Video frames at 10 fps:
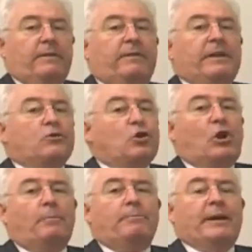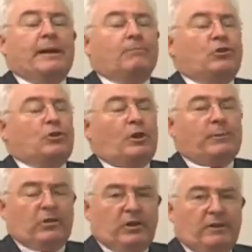Their job becomes so
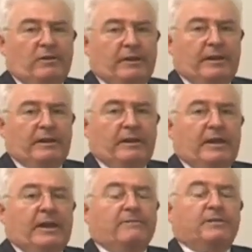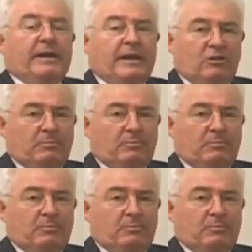much easier if they are